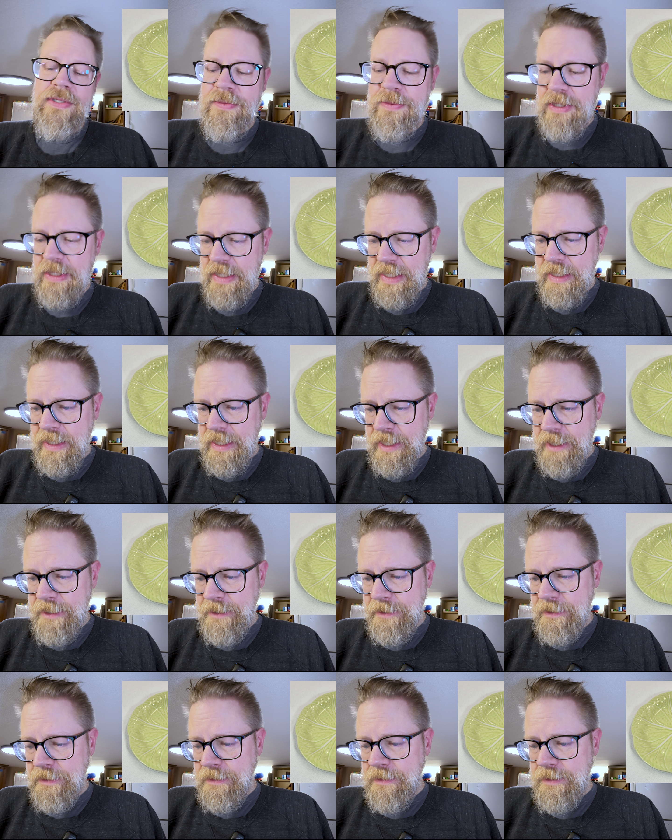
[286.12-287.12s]
something like
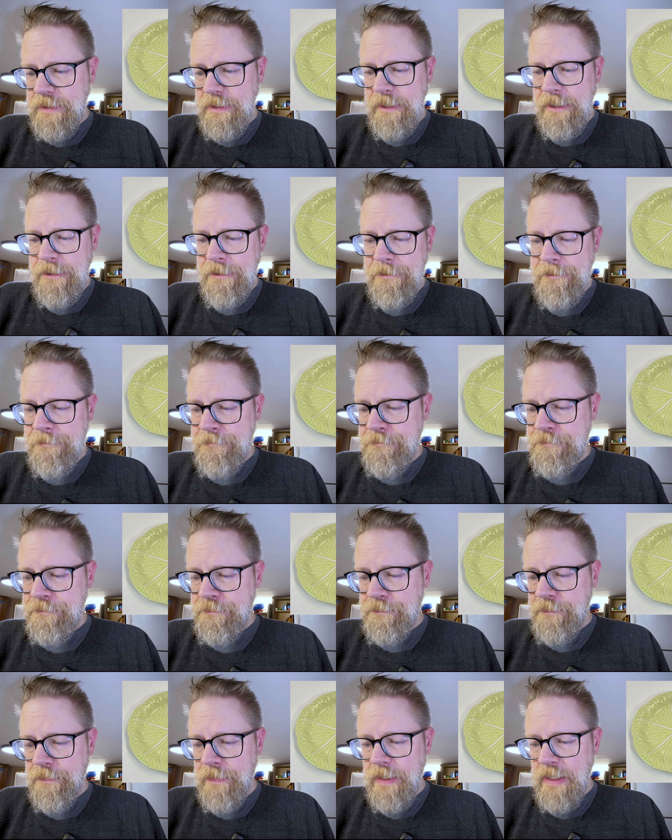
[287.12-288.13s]
that. It's a
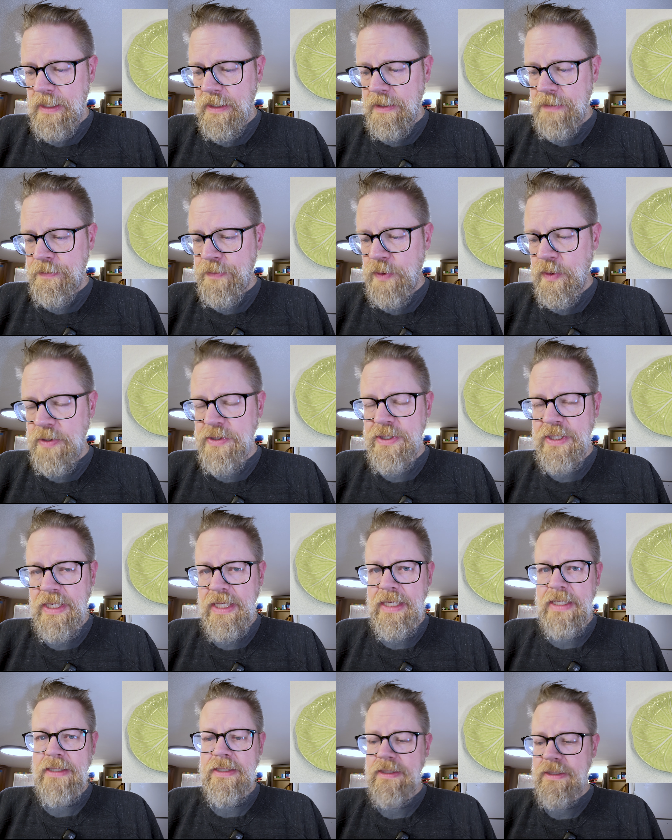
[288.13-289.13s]

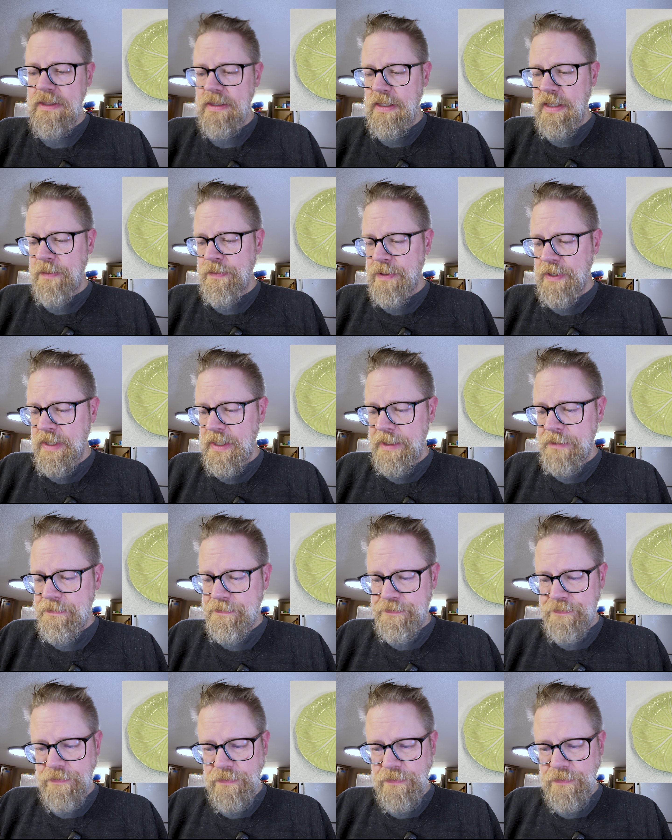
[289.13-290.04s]
Portuguese company.